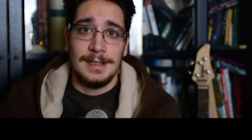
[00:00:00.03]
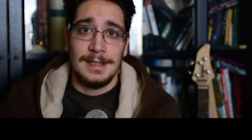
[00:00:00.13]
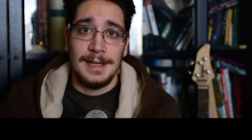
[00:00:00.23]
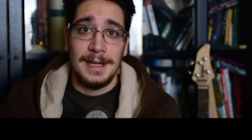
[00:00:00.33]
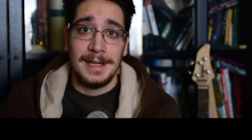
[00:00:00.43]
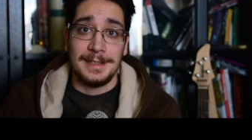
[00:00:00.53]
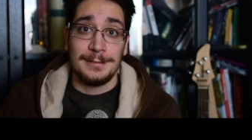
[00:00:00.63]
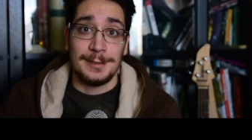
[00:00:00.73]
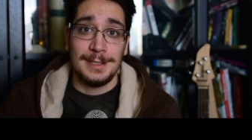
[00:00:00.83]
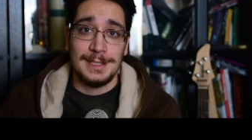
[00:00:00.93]
Hi,
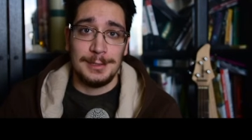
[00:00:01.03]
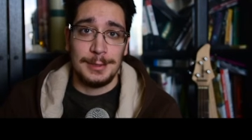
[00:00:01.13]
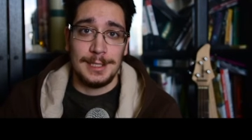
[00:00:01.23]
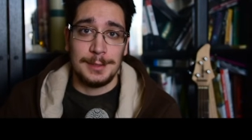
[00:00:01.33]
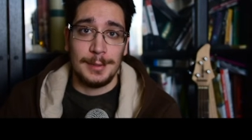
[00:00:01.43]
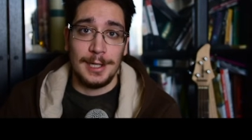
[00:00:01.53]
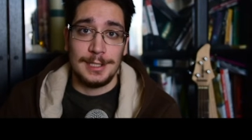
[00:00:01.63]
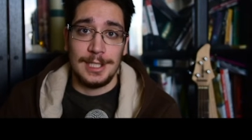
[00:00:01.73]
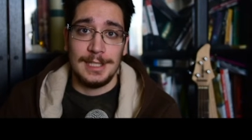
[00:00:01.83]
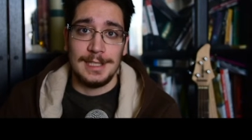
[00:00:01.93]
for this week's
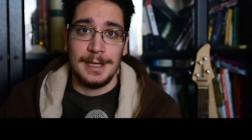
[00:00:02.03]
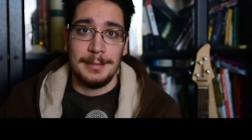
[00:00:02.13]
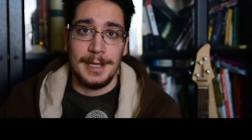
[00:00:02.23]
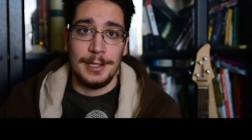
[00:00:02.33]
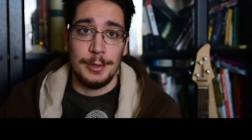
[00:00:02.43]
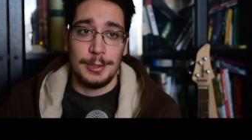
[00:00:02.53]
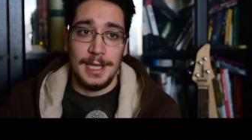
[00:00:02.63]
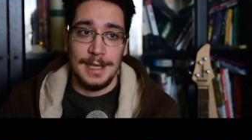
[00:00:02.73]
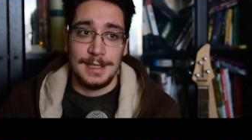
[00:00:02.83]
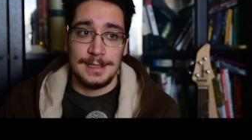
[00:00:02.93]
project I made oat
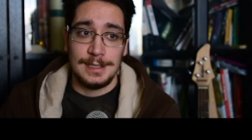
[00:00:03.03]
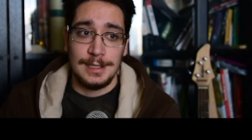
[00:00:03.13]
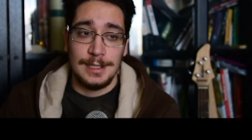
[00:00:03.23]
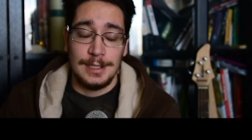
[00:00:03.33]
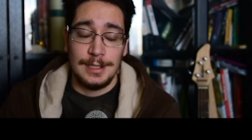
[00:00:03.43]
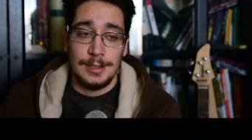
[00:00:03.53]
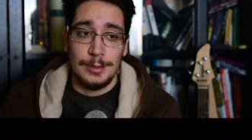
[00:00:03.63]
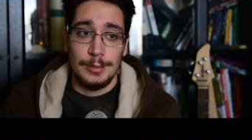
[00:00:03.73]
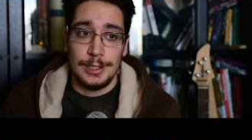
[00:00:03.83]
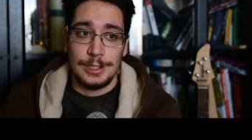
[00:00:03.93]
cakes,
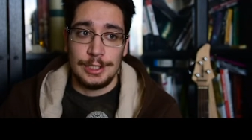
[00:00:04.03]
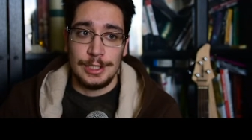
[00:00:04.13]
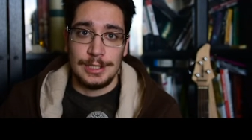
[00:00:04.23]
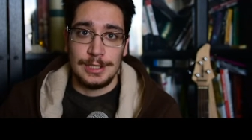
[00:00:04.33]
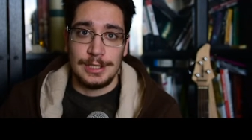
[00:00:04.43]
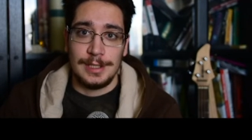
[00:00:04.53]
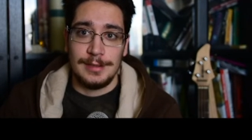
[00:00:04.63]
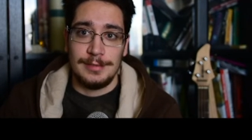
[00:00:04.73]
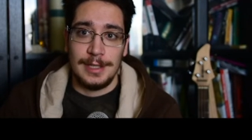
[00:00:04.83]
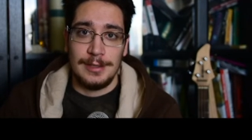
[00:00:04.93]
which is a
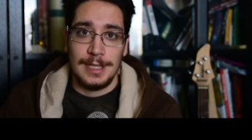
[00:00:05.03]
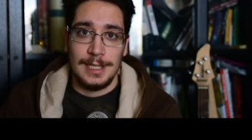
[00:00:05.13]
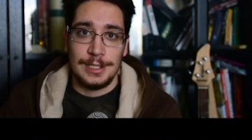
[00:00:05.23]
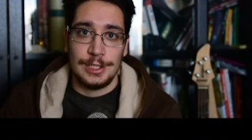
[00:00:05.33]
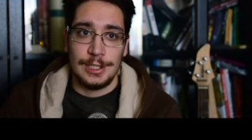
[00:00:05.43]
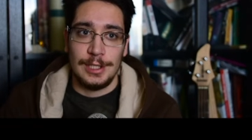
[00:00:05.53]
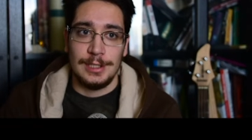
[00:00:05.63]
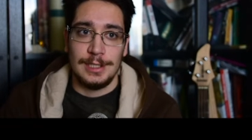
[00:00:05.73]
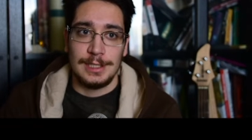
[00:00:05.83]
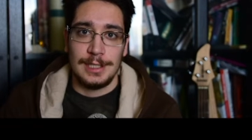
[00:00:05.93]
variation
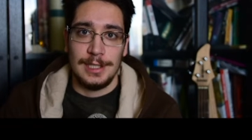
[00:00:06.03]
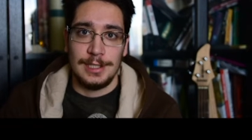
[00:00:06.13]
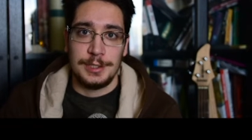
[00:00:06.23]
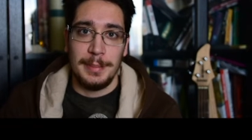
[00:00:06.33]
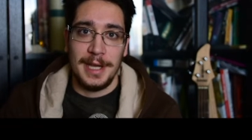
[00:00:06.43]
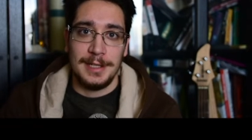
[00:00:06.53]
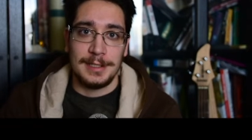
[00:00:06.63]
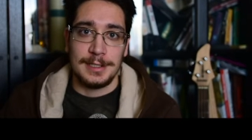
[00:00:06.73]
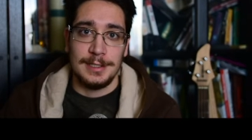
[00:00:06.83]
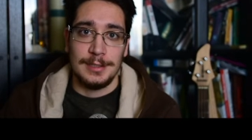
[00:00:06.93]
on the Scottish
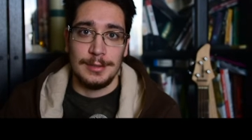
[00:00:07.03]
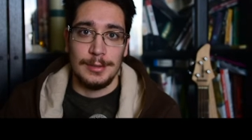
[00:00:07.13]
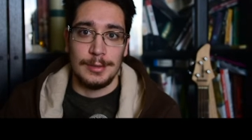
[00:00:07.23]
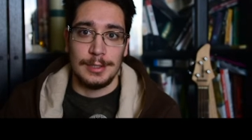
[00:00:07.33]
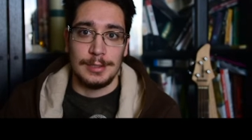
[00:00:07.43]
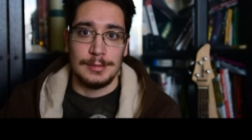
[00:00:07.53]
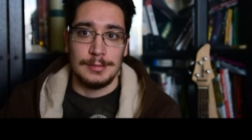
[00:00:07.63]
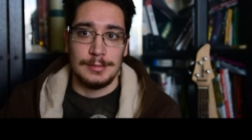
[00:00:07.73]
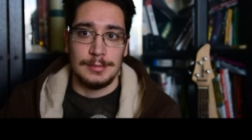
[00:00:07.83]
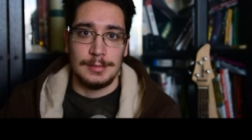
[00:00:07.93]
bannock or
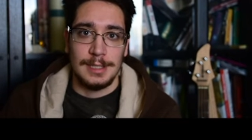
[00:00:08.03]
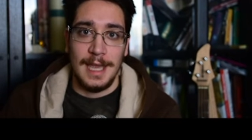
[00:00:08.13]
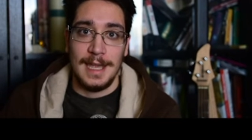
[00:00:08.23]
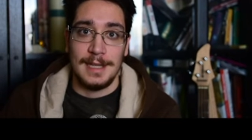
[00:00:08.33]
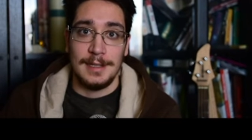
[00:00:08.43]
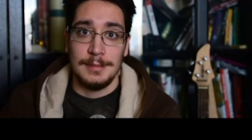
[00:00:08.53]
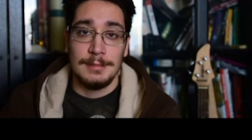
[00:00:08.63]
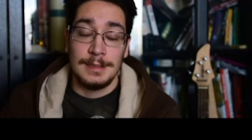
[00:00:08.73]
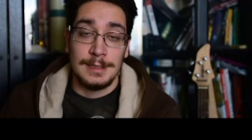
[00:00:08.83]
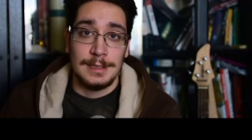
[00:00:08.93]
cake.
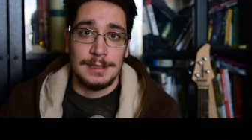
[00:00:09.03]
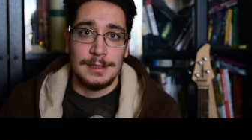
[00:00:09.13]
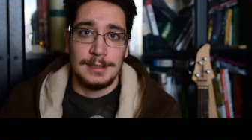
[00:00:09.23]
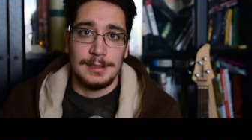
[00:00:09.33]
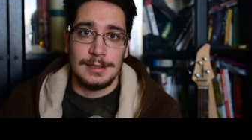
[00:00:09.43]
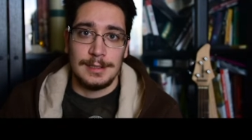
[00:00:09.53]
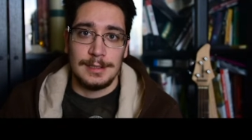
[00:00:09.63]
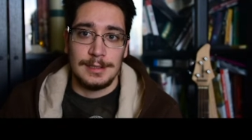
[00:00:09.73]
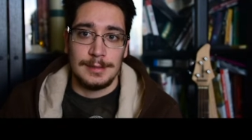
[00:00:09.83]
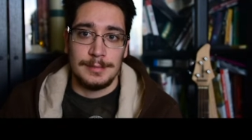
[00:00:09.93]

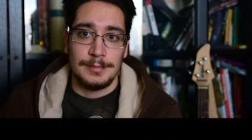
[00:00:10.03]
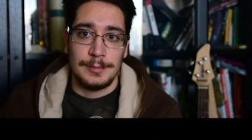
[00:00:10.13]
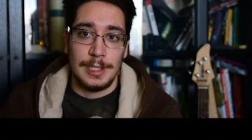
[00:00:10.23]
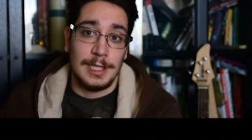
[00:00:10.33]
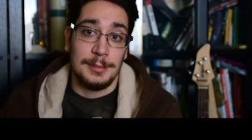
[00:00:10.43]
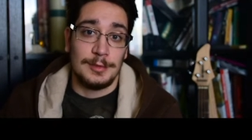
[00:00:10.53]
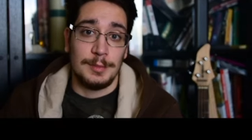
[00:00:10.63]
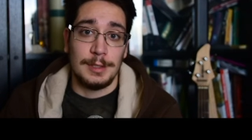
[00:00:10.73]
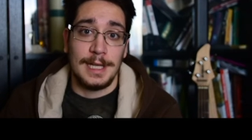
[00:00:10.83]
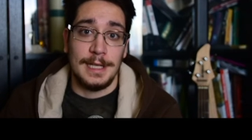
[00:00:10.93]
Uh, it comes from
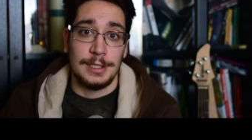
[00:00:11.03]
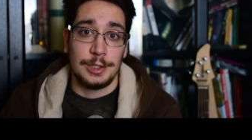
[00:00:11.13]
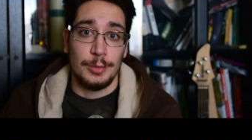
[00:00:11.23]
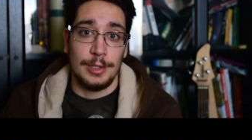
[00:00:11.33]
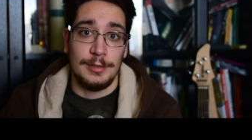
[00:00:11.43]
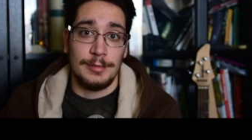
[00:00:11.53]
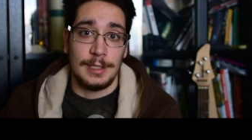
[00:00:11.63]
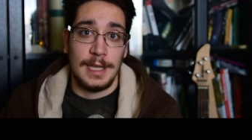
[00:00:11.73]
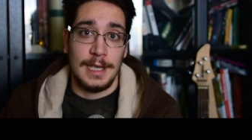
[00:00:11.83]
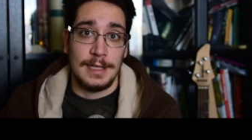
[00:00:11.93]
the Gaelic word for
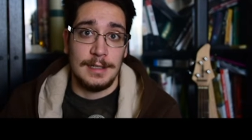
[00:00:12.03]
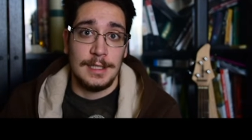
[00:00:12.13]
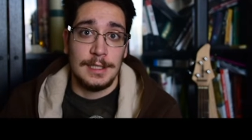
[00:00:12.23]
cake.